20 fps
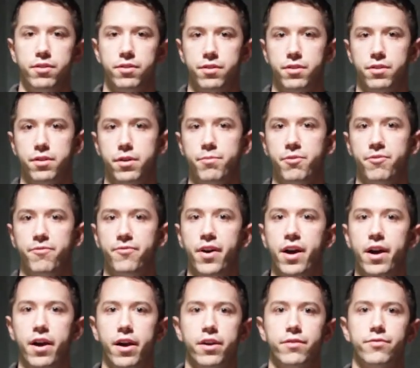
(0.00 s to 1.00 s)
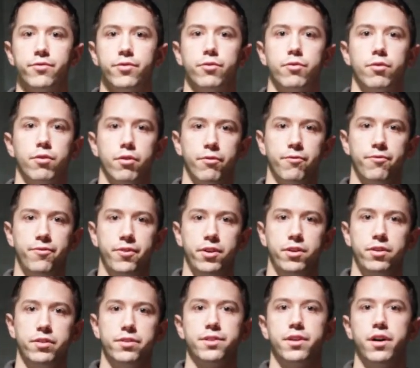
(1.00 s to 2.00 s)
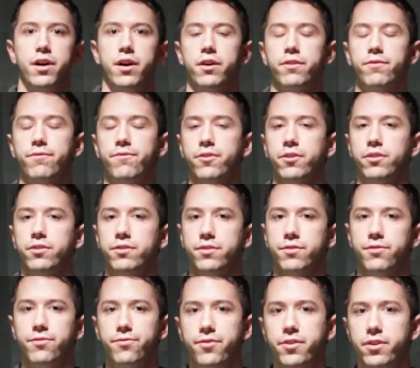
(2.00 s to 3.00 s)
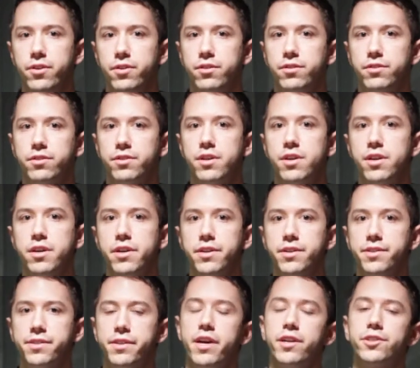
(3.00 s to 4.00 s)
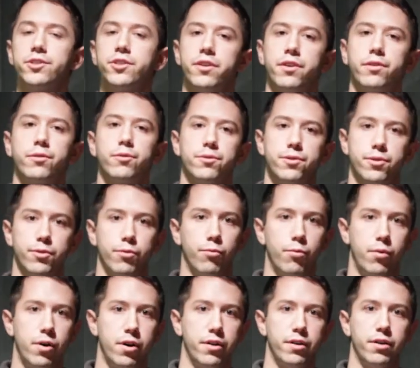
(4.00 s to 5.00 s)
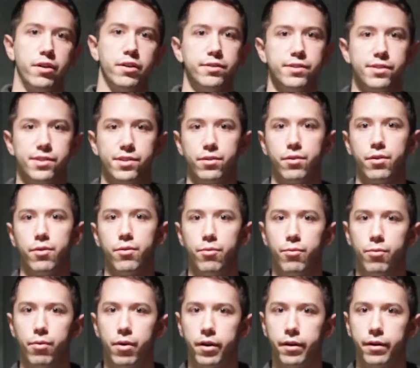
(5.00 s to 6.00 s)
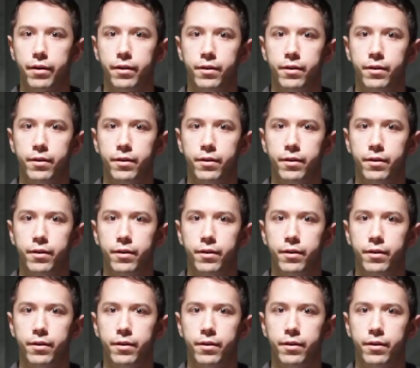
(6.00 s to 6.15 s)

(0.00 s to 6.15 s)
the number 5, or filled, unfilled, filled, is actually equal to 1, 0, 1.